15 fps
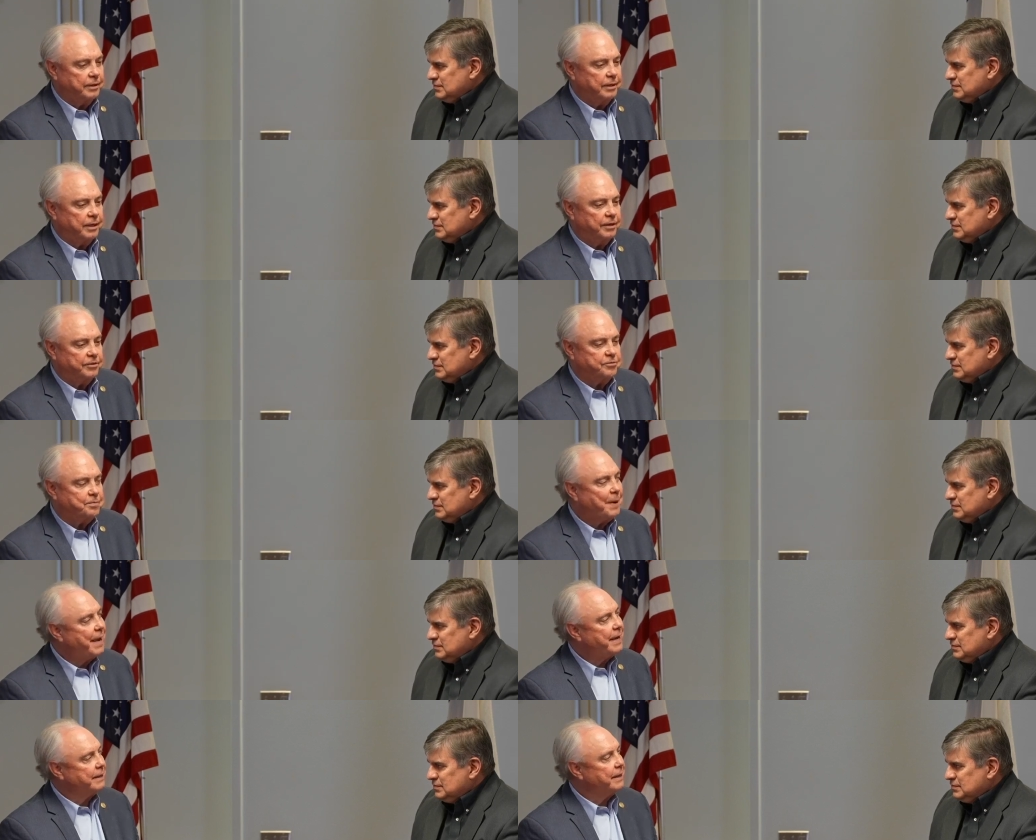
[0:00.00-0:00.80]
Speaker 1: Uh,
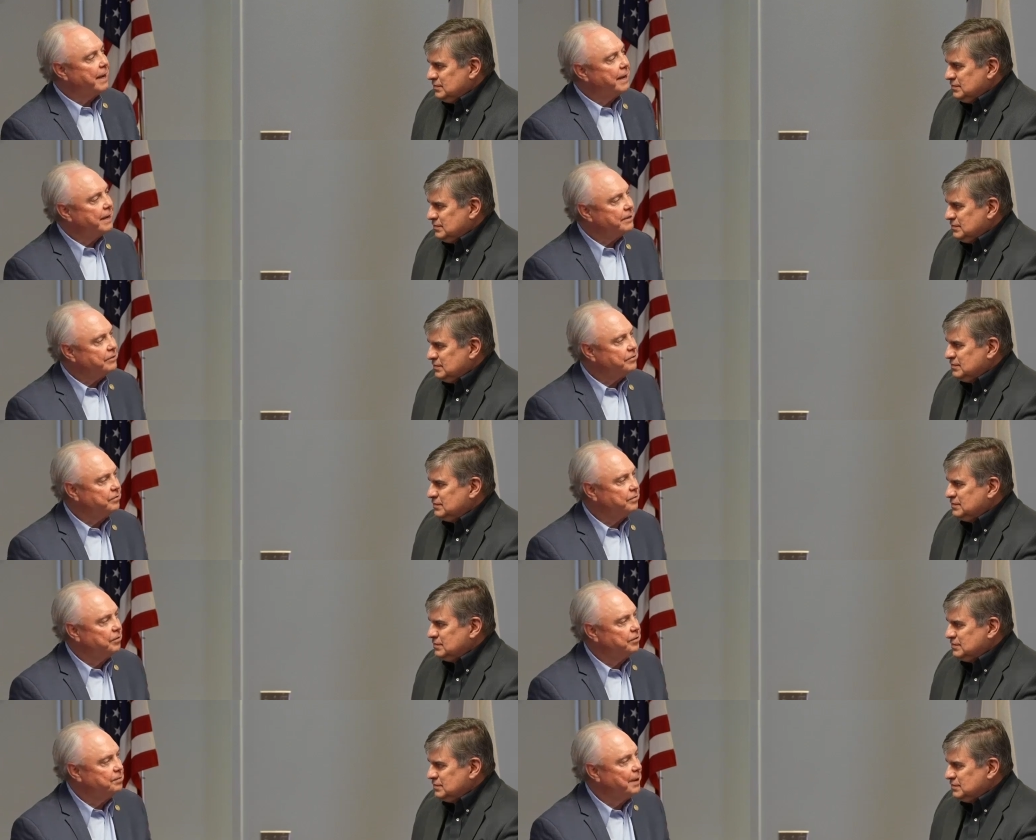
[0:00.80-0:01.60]
Spike Dykes
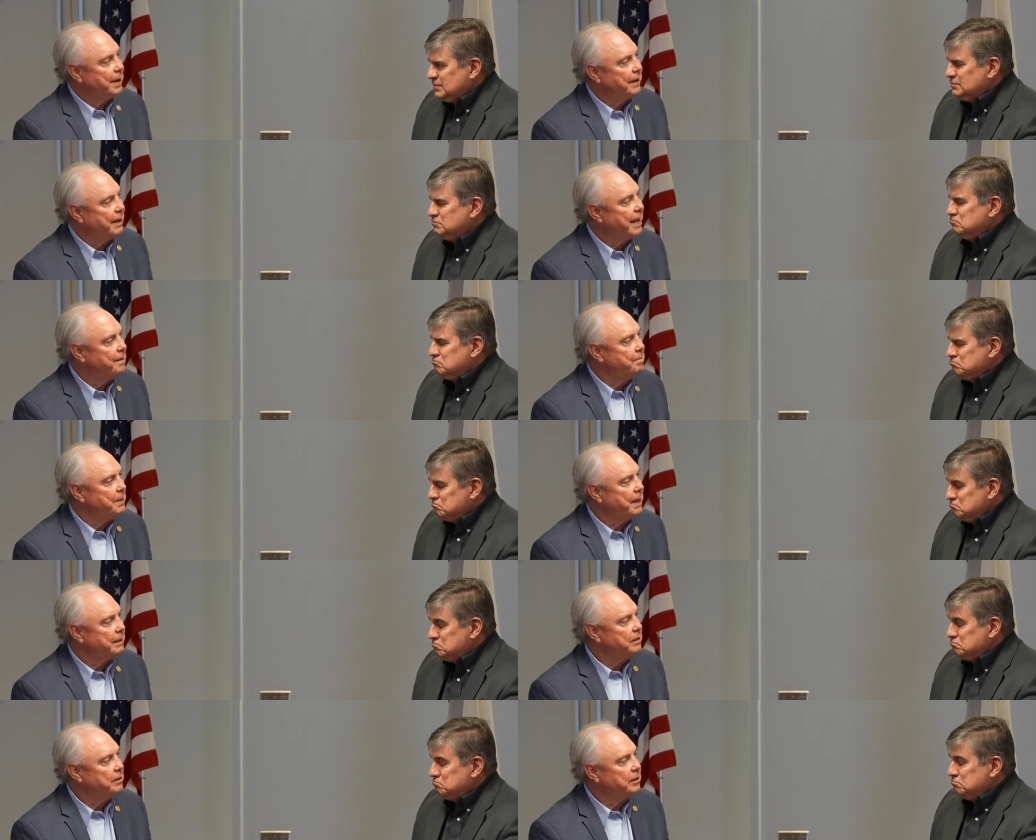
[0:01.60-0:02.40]
was my
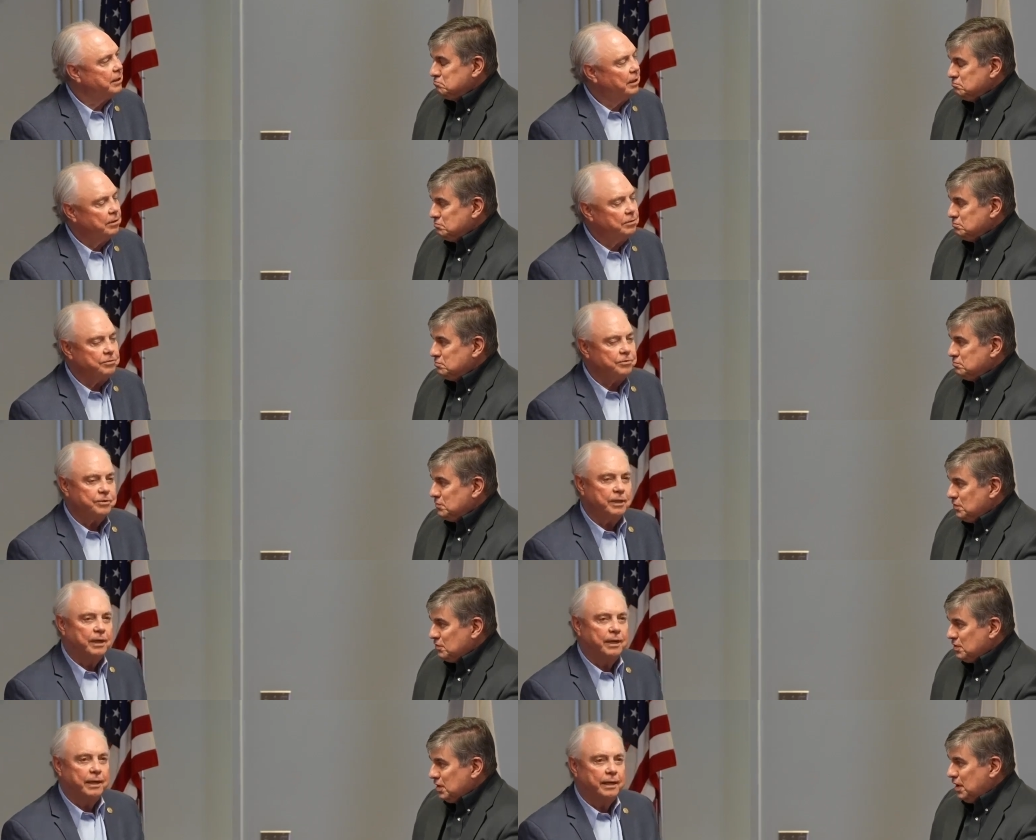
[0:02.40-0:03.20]
linebacker coach,
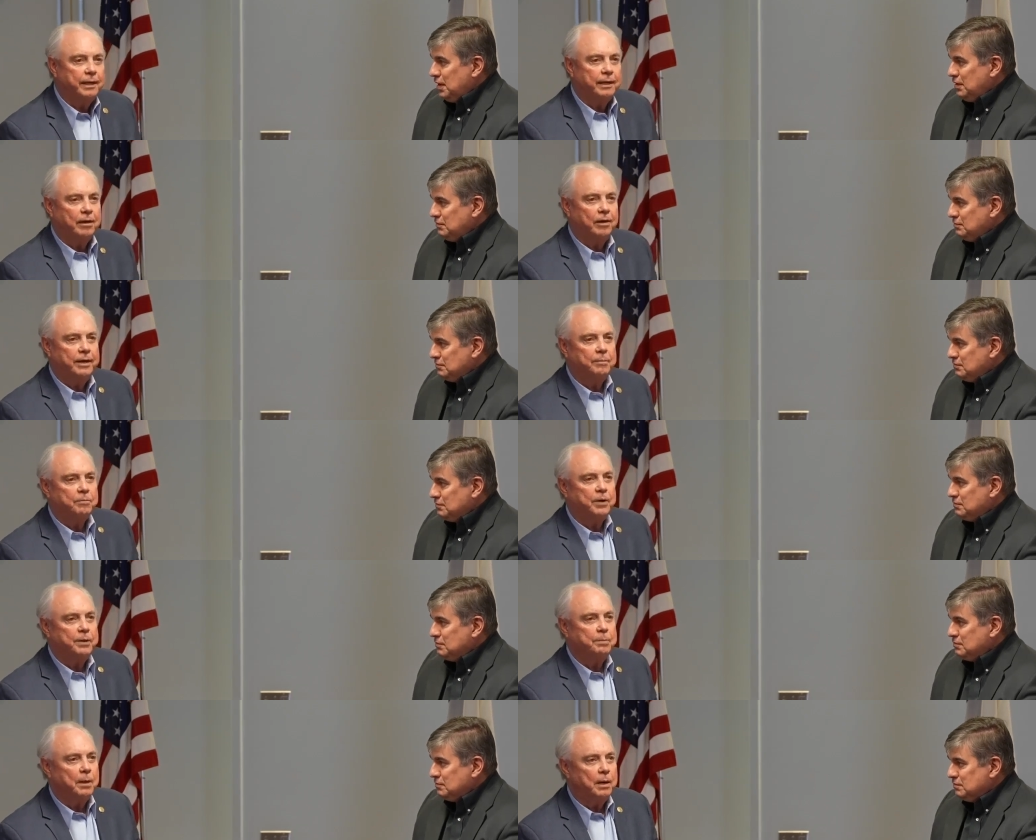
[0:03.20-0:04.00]
okay. and
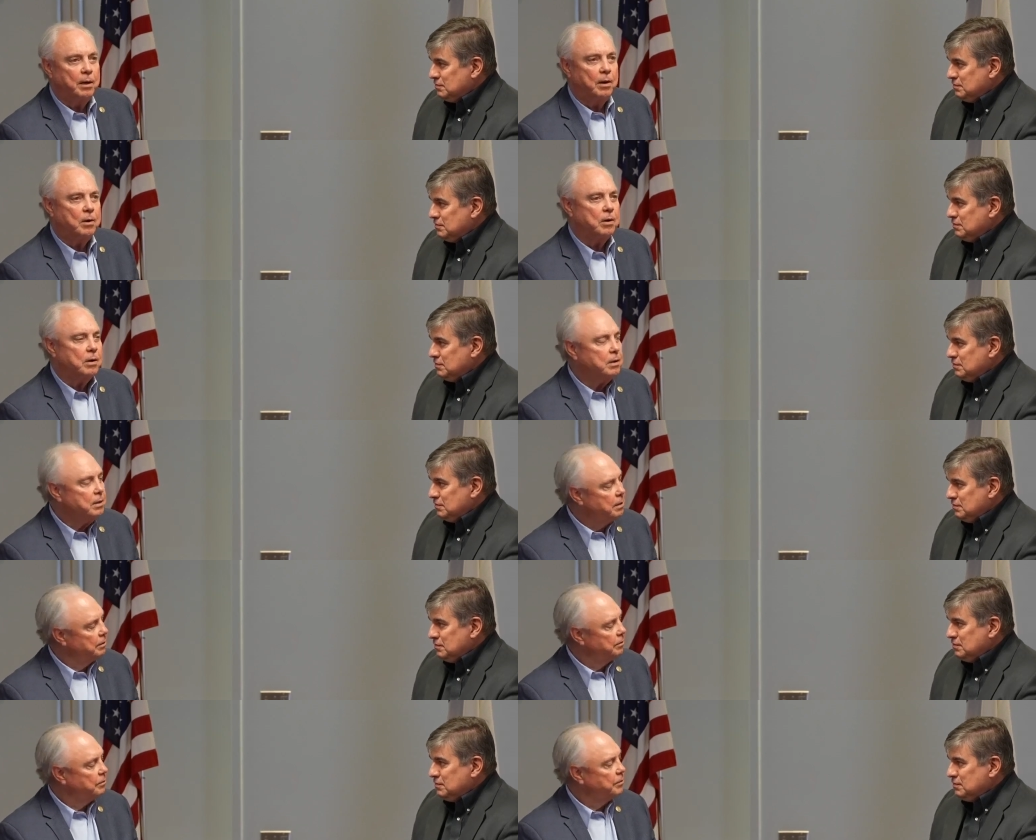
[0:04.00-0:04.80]
Emory Bellard
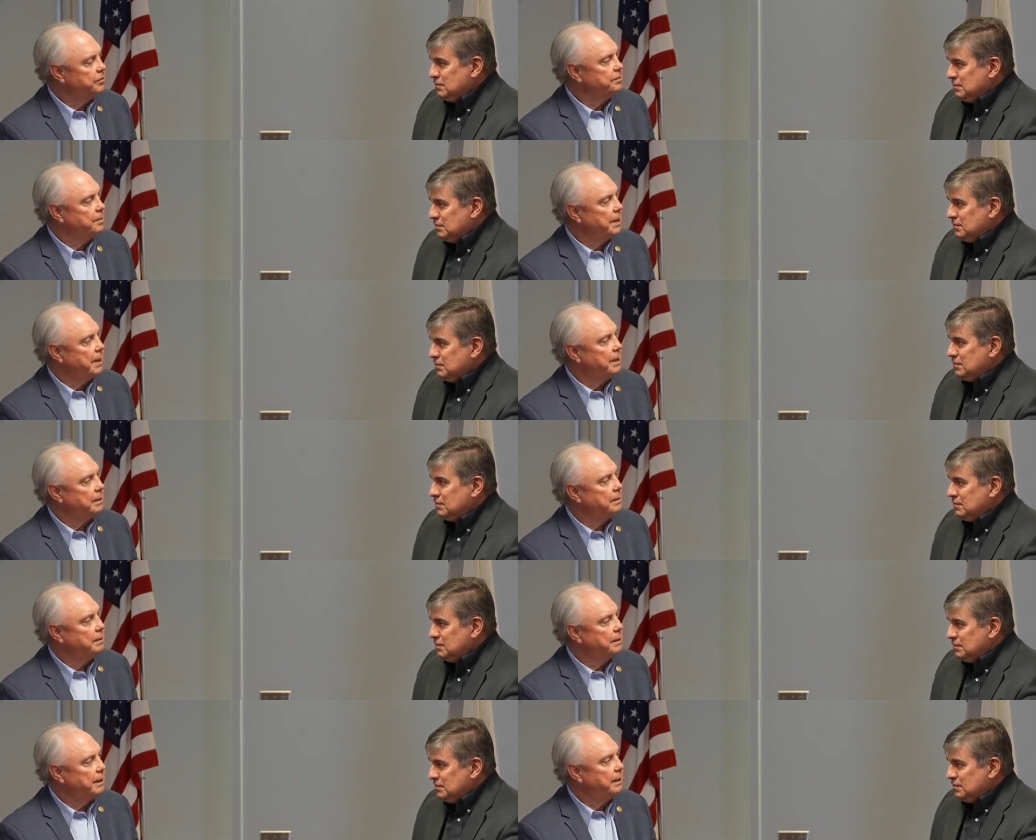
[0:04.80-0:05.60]
was my
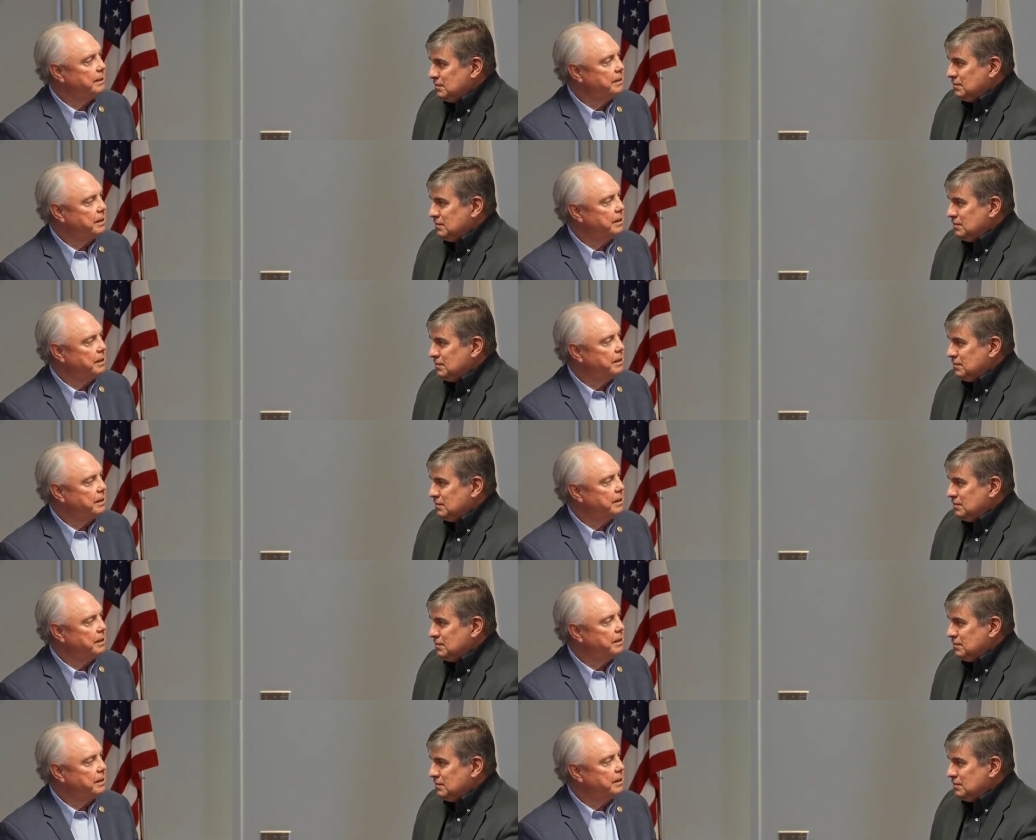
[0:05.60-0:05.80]
head